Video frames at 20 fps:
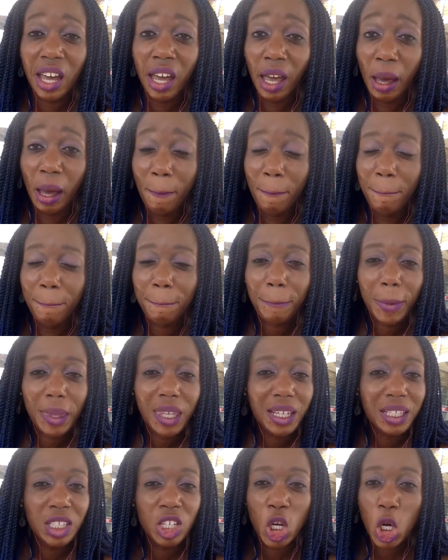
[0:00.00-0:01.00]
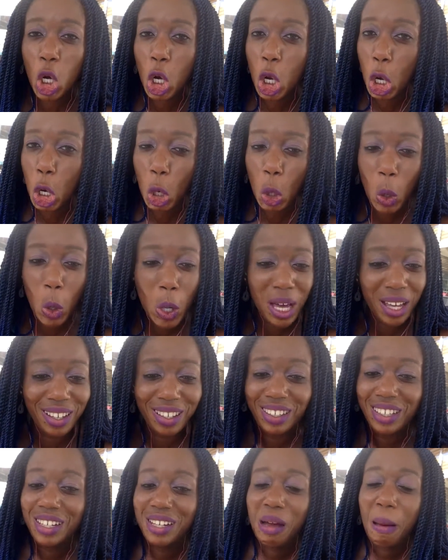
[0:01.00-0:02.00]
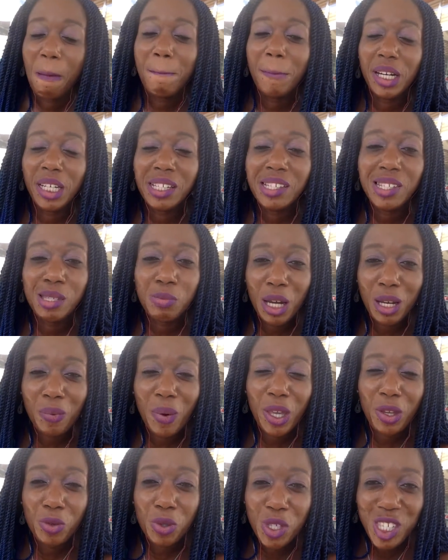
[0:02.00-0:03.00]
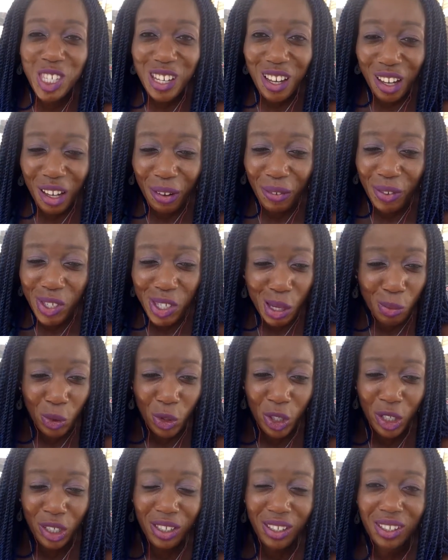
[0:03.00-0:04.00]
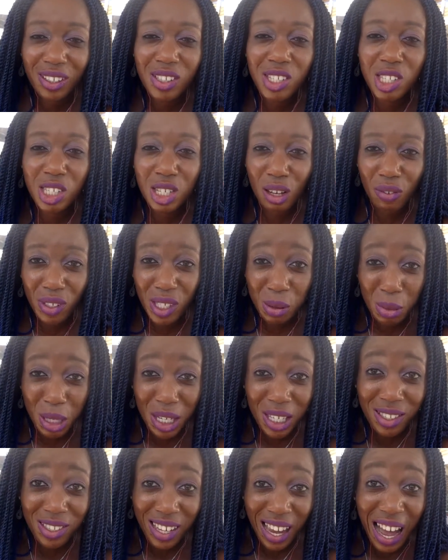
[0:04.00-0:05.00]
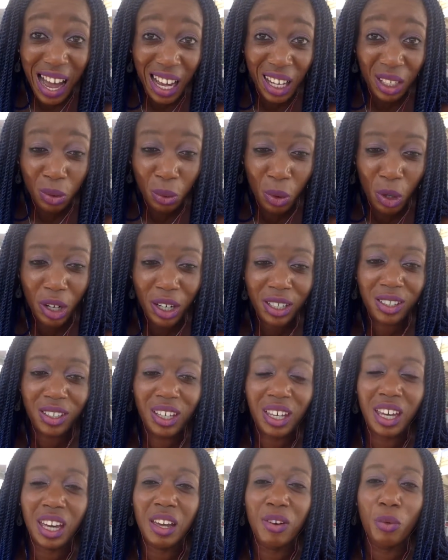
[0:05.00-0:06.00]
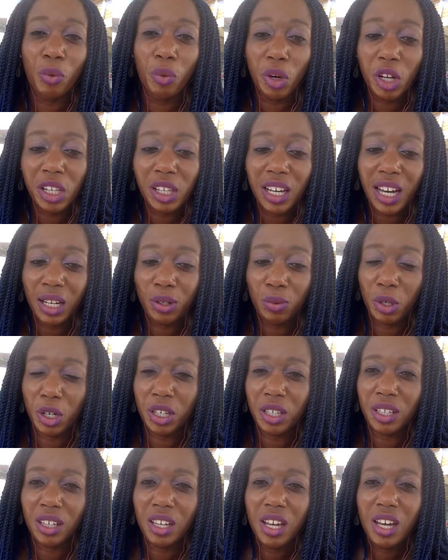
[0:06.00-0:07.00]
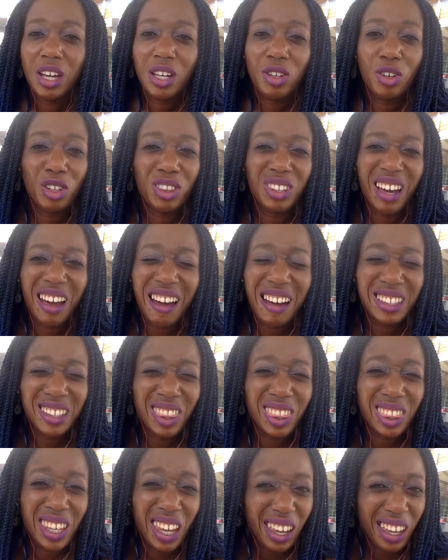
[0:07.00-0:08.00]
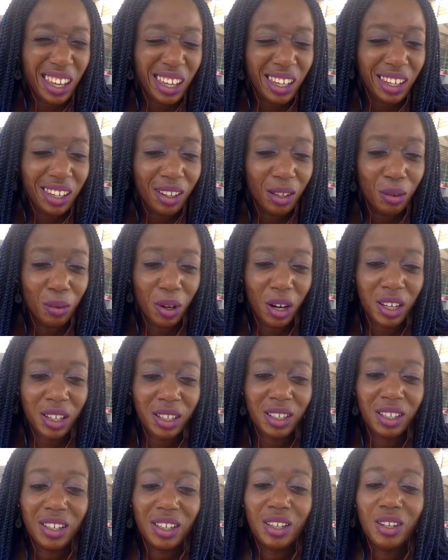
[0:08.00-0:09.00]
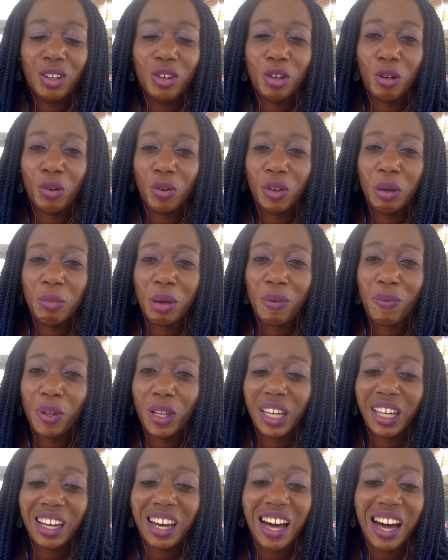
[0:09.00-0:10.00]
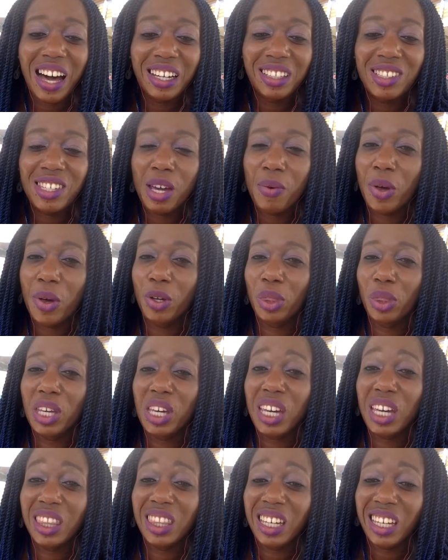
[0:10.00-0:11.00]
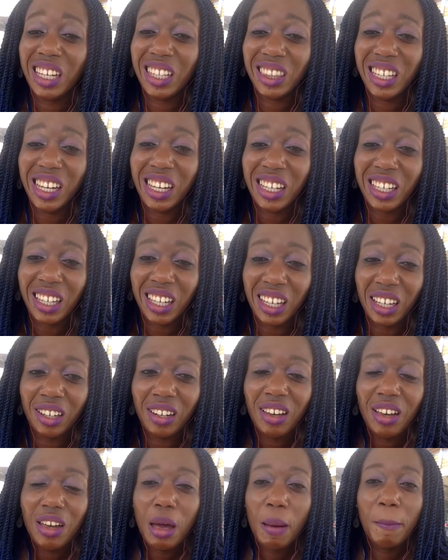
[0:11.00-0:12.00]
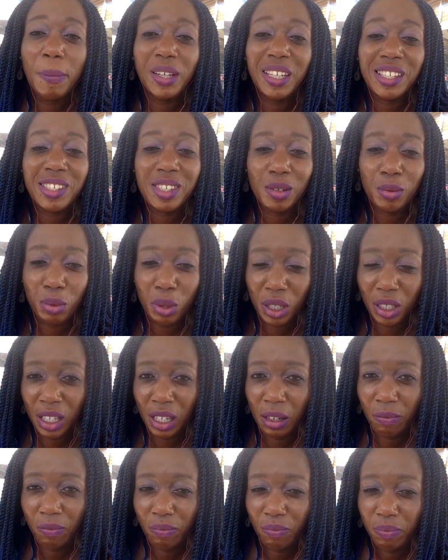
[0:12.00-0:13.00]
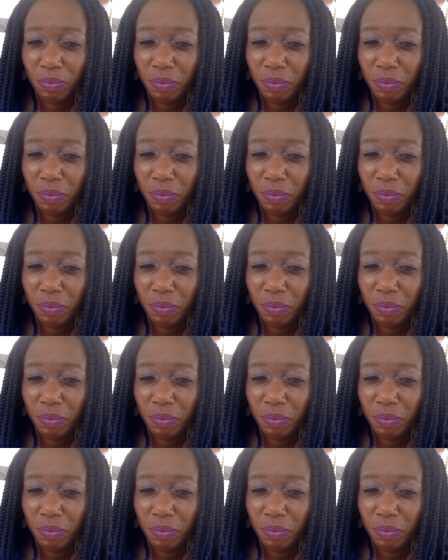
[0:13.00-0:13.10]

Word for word: Um, no. Money is made when you serve someone. Service means hard work, okay? Real hard work. Not the hard thinking work. No, it may feel like a hard day when you're thinking, thinking, thinking, but is it really?